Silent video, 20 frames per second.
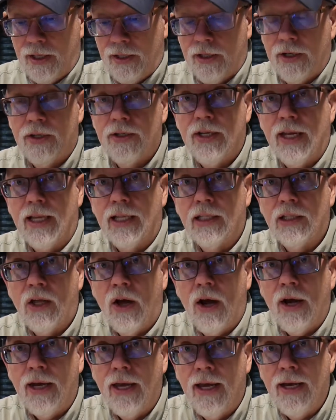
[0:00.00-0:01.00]
There's a
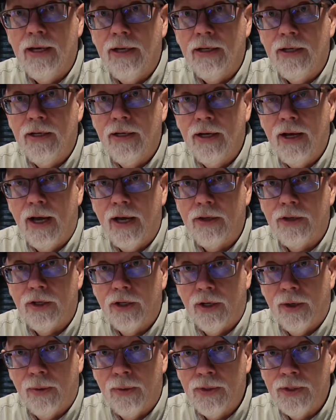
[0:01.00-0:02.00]
locking nut
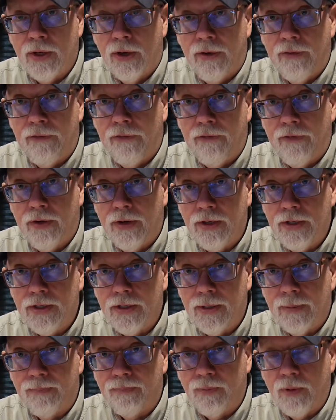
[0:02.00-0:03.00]
that goes on
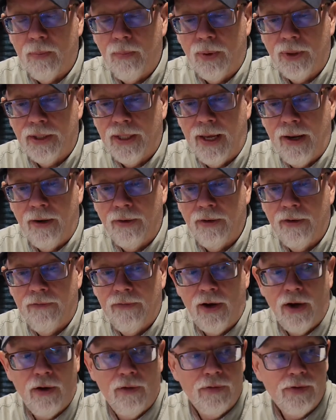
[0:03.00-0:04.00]
first. Put that on the
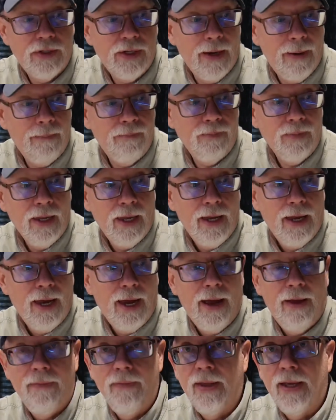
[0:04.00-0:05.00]
valve stem
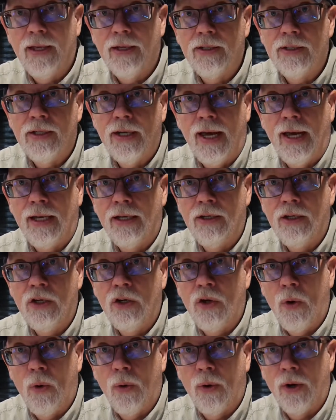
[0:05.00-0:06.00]
and then tighten
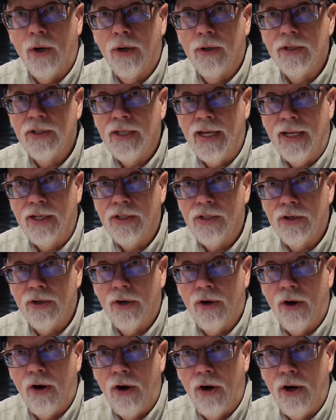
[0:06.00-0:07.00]
your
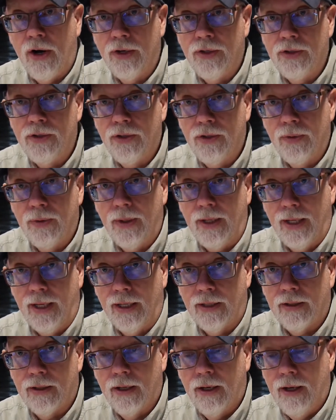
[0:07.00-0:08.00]
sensor onto
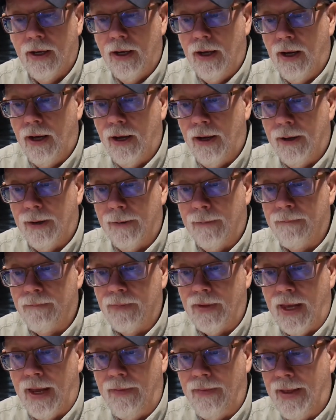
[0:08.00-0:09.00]
it.
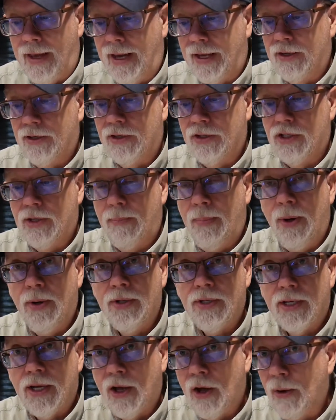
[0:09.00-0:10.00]
And that is
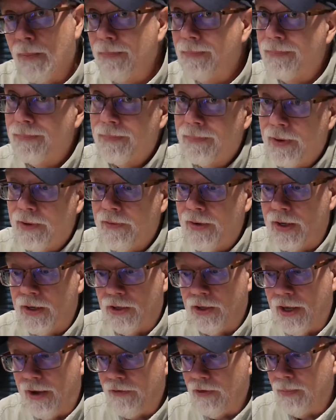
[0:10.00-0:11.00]
supposed to help prevent
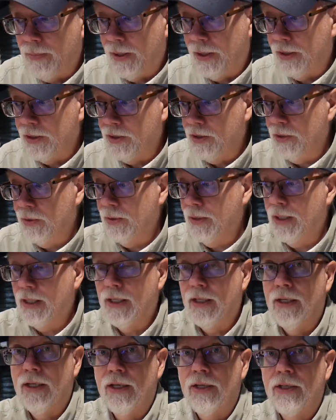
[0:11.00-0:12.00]
theft because you
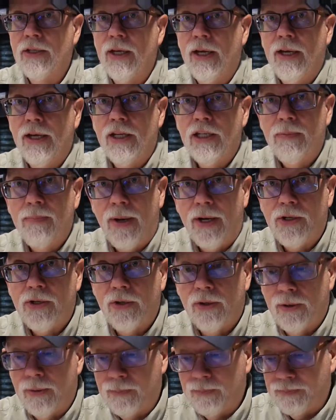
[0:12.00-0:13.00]
need this
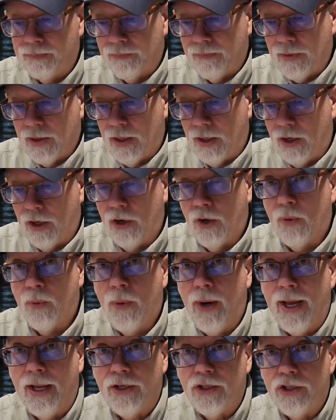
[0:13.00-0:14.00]
special
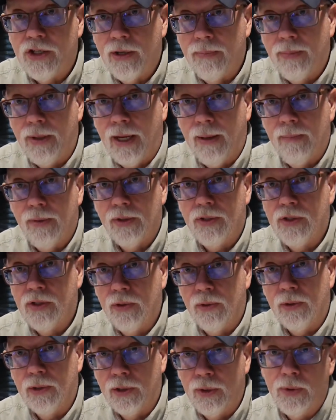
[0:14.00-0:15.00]
wrench to be able
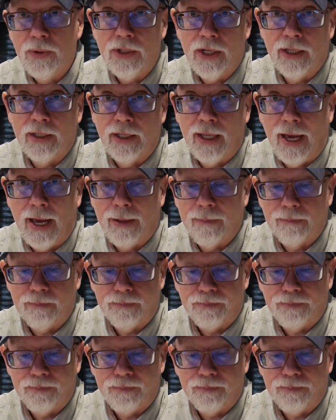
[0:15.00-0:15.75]
to loosen that.